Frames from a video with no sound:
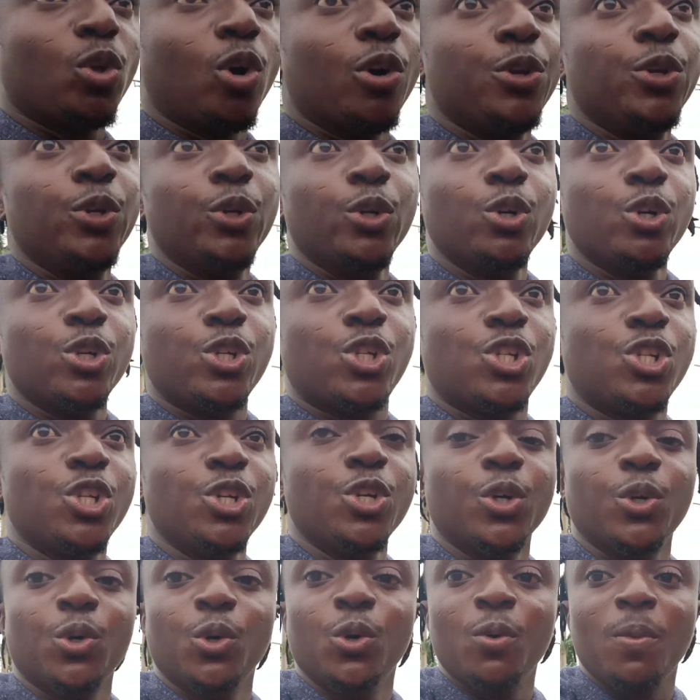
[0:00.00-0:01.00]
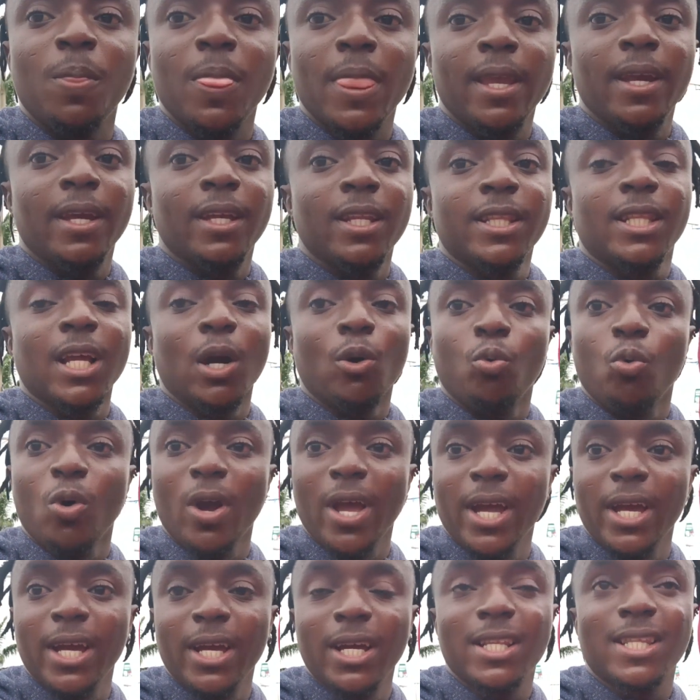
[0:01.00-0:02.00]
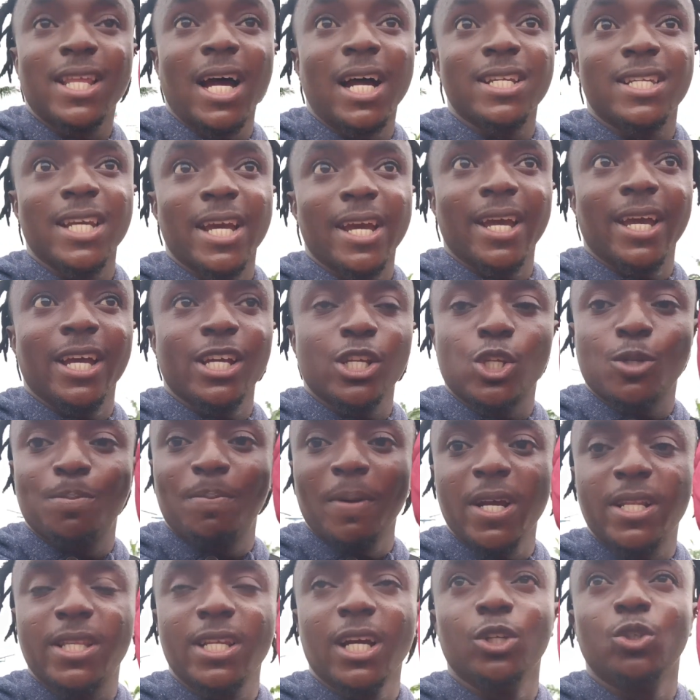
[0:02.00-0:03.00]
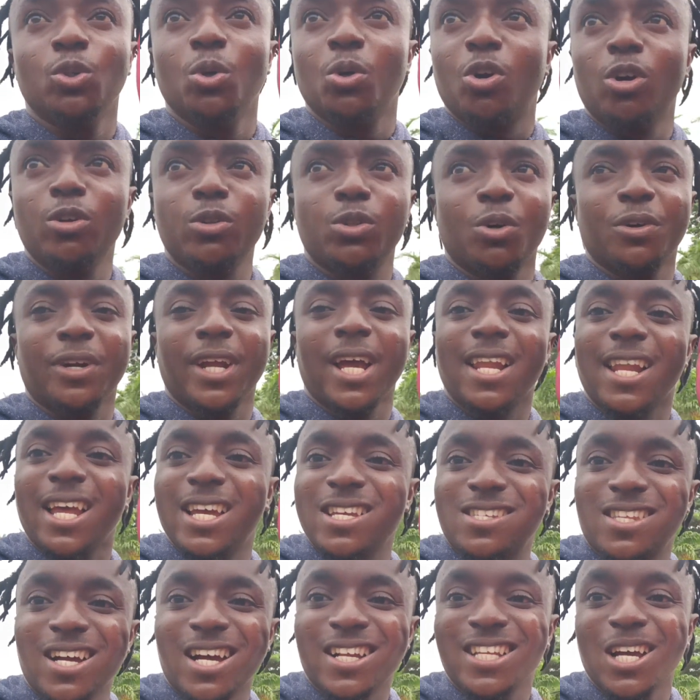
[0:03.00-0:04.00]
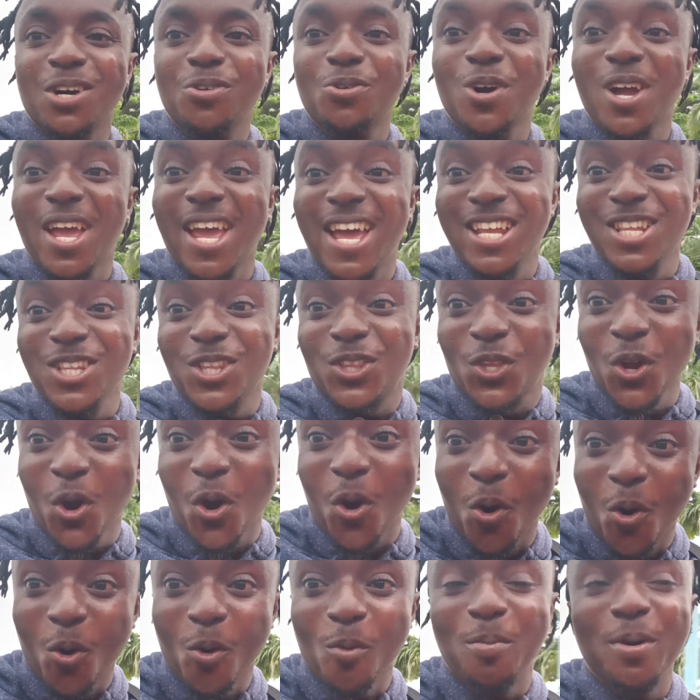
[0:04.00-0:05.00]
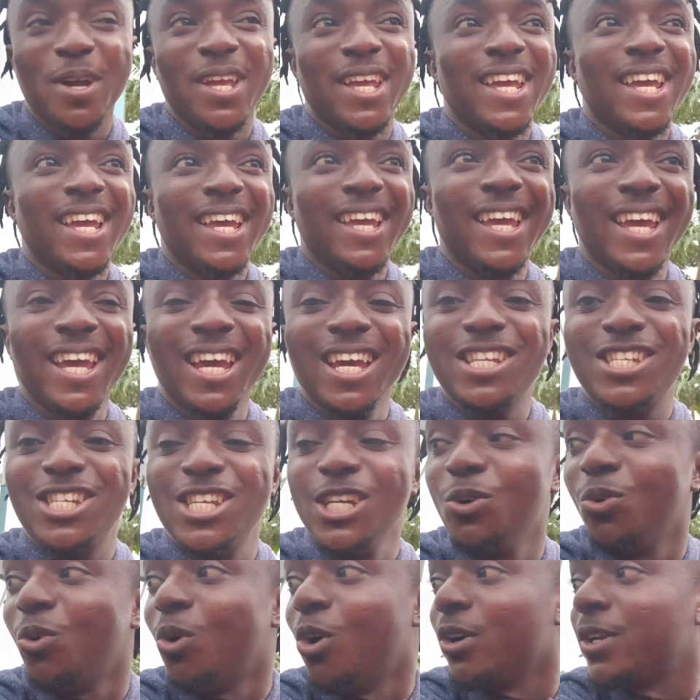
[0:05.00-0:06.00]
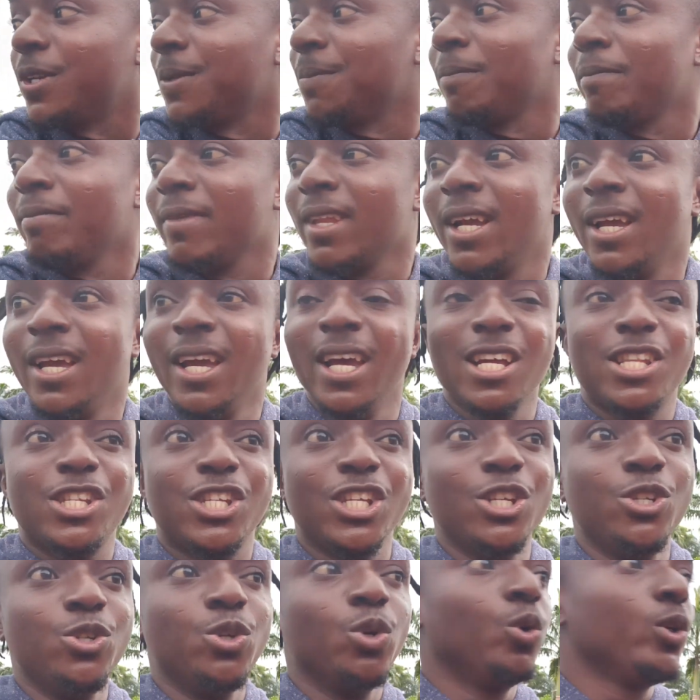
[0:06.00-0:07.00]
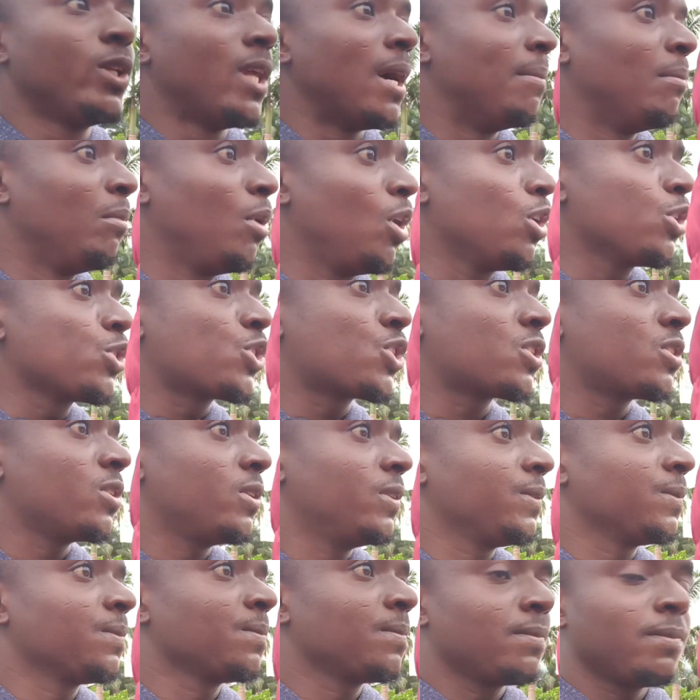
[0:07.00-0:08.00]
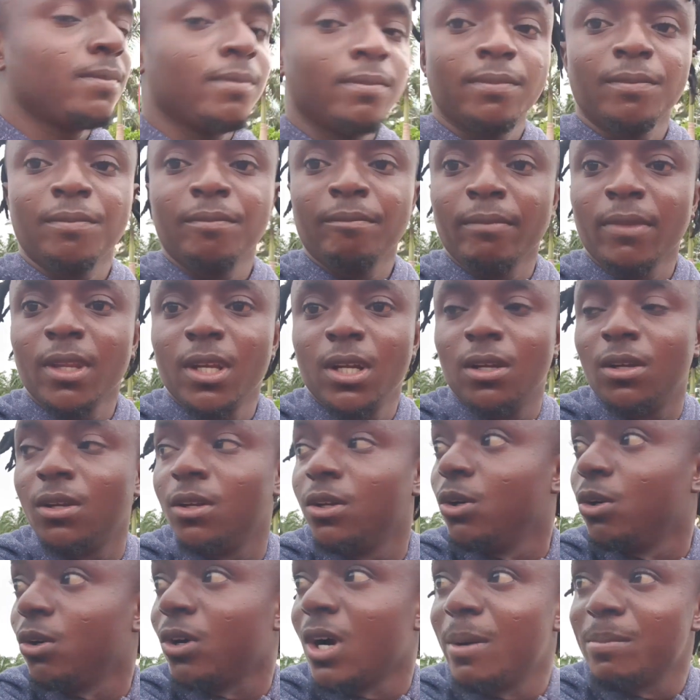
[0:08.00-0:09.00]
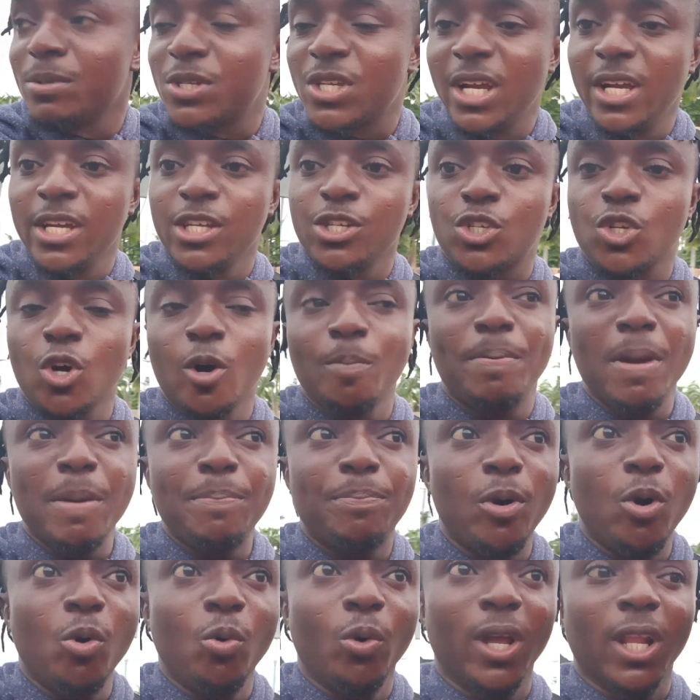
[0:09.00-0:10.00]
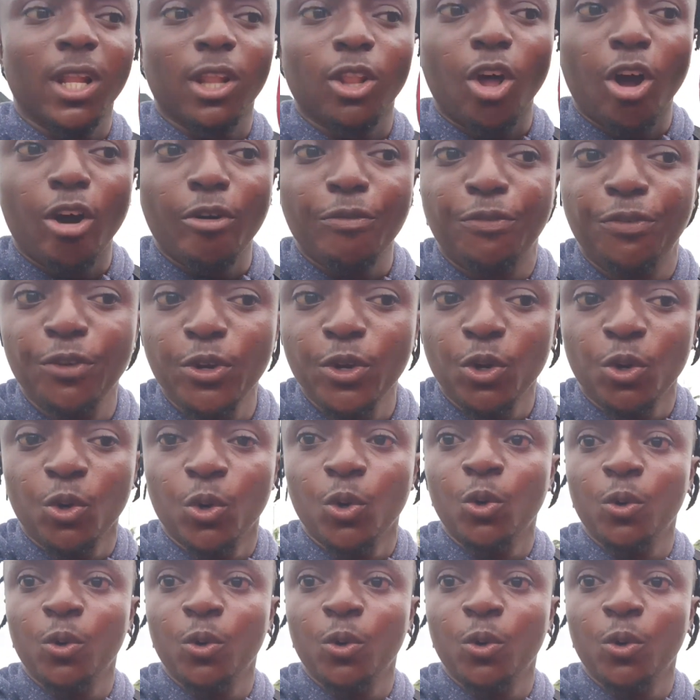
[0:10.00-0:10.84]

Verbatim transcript: to use you the way that they expected, you're going to realize that they will end up hating what hating you the most. You know what I'm saying? So people will love you